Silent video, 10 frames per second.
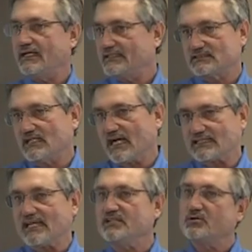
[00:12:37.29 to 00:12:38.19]
it's not
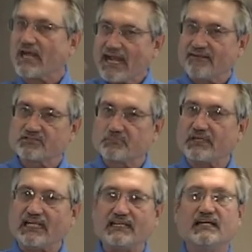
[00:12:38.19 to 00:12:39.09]
that you have to
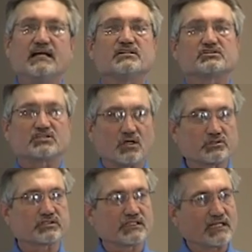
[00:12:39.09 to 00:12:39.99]
be
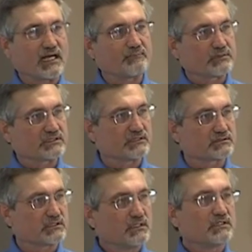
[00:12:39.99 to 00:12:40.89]
socially
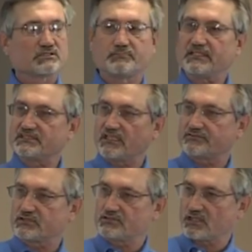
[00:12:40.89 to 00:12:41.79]
competent to be
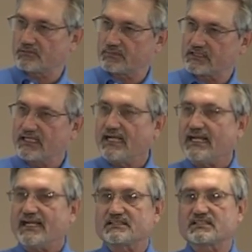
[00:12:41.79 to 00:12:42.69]
self-determined.
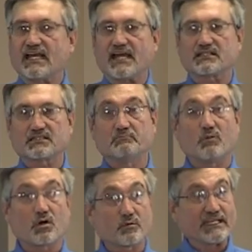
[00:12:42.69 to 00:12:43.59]
It's that the
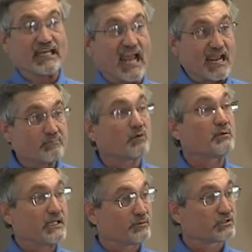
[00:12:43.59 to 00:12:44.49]
more we enable
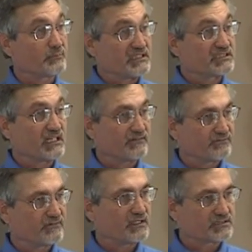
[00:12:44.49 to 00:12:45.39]
people to be self,
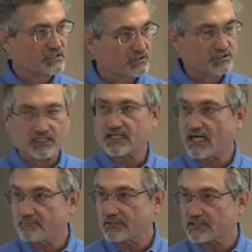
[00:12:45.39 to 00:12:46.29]
uh, socially
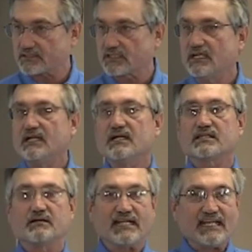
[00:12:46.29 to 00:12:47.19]
competent,
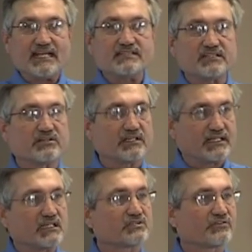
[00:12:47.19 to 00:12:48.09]
the easier it
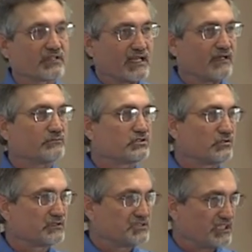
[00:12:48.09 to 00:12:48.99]
is for them to
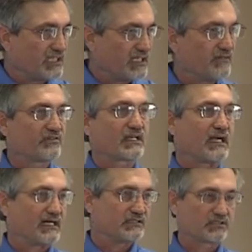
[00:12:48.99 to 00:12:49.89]
achieve the
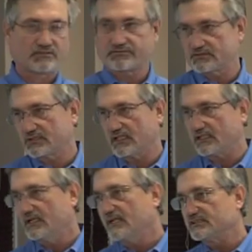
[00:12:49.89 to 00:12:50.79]
kinds of uh,
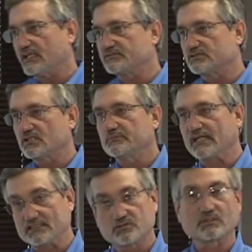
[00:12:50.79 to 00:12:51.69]

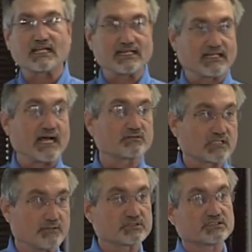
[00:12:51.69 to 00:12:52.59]
self-determination related
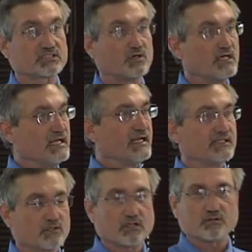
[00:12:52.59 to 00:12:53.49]
outcomes. And so
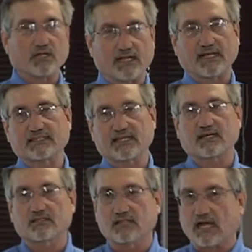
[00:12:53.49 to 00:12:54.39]
it, I, I think
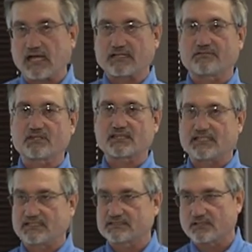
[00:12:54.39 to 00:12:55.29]
a lot of the
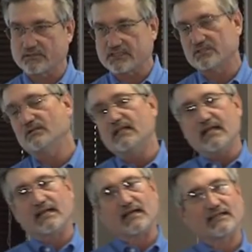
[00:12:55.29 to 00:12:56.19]
things that we do,
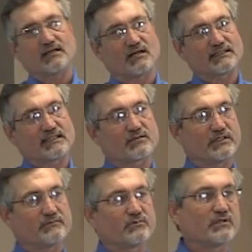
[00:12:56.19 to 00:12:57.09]
and I, you know, I think
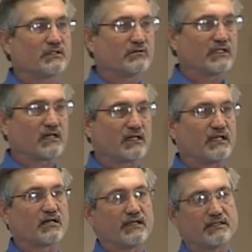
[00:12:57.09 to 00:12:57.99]
we, you know,
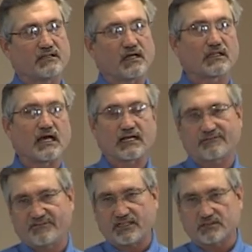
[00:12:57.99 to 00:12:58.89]
in, in a lot
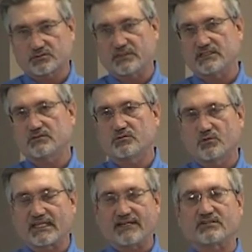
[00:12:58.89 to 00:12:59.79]
of fields, we,
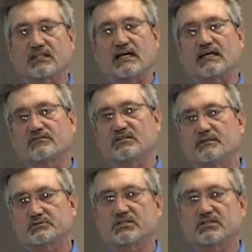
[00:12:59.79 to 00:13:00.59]
we give a lot of lip